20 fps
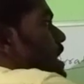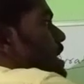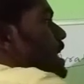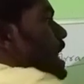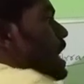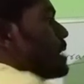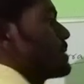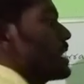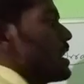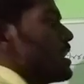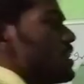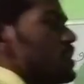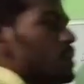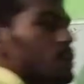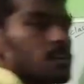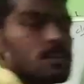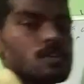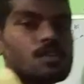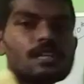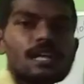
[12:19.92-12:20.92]
Capital
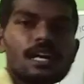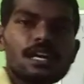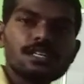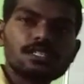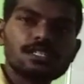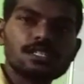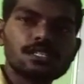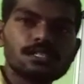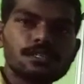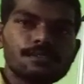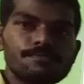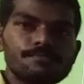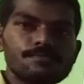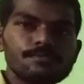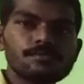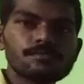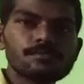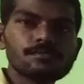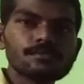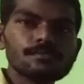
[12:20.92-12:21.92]
Q dash.
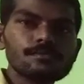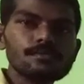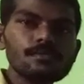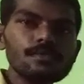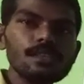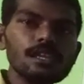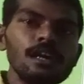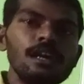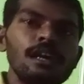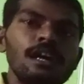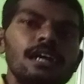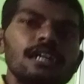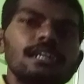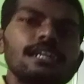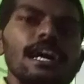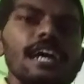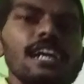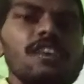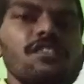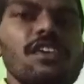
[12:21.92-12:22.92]

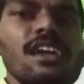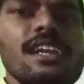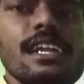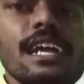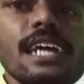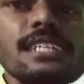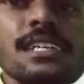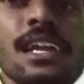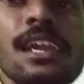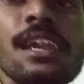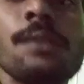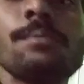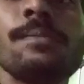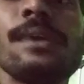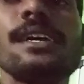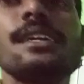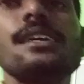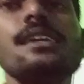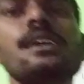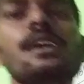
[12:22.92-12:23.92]
Take one rational
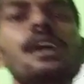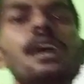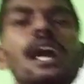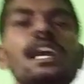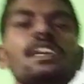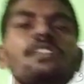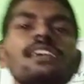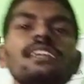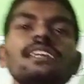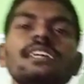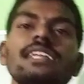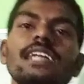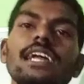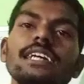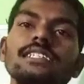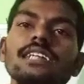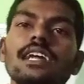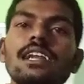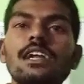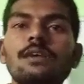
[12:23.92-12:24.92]
number and one
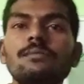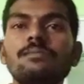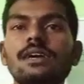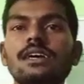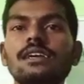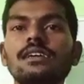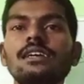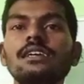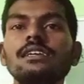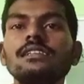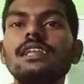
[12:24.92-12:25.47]
irrational number.